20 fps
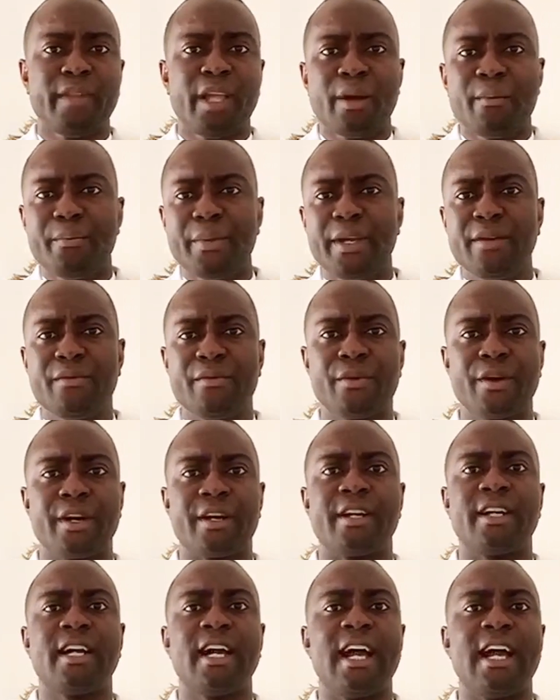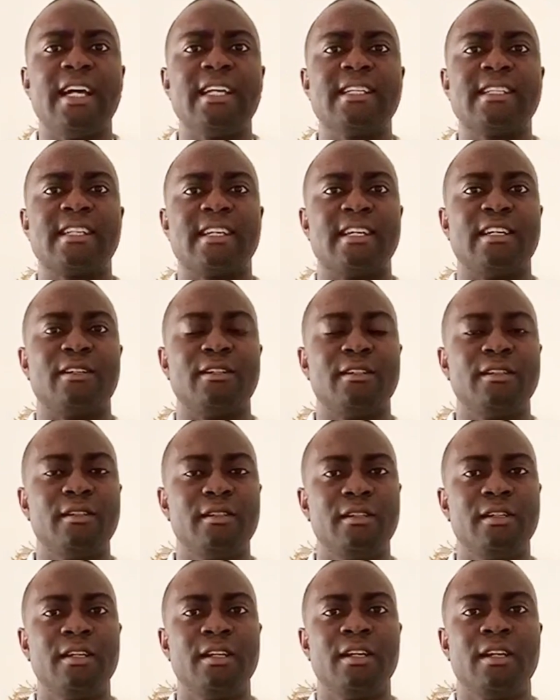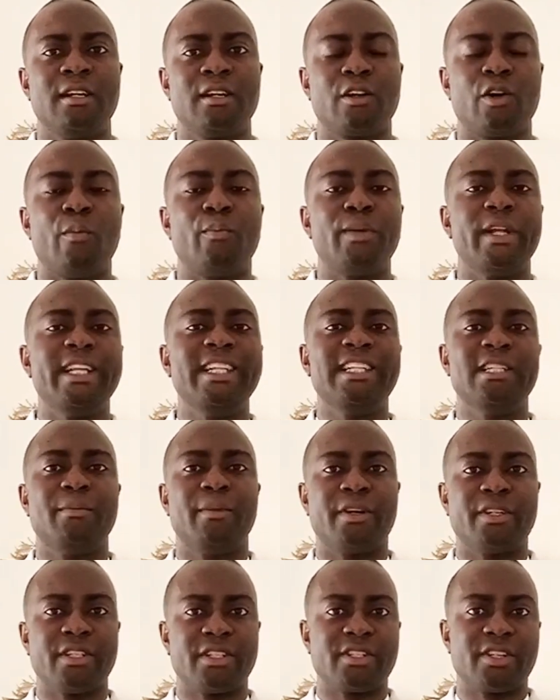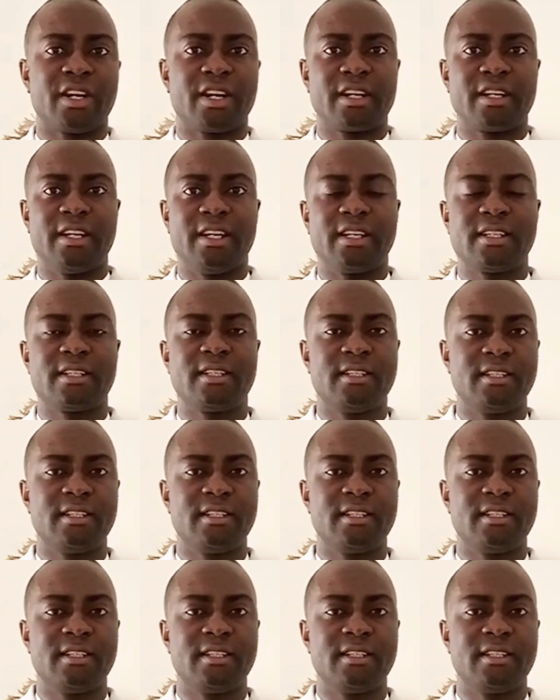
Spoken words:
being there and complaining about the darkness,